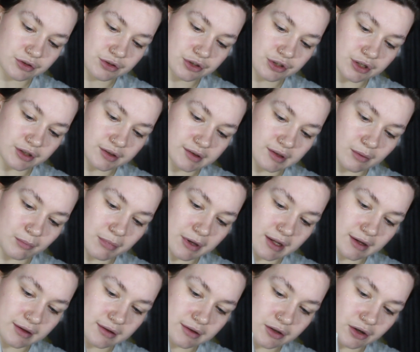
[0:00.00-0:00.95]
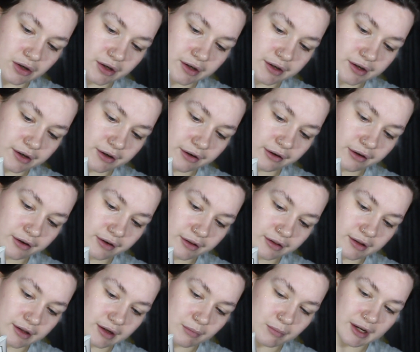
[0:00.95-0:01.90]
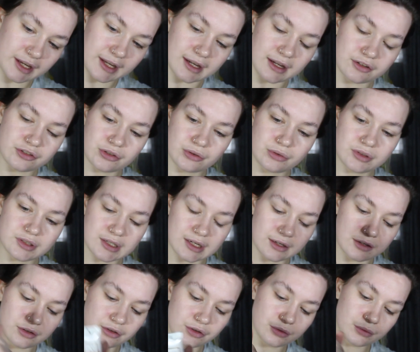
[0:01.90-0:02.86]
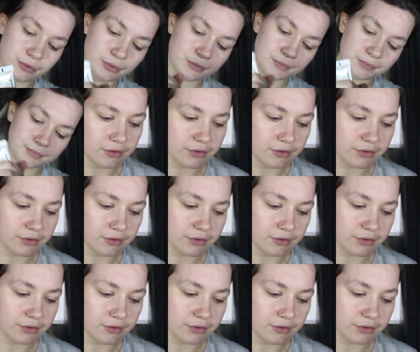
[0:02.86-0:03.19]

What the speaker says: just a bit darker than my actual skin tone.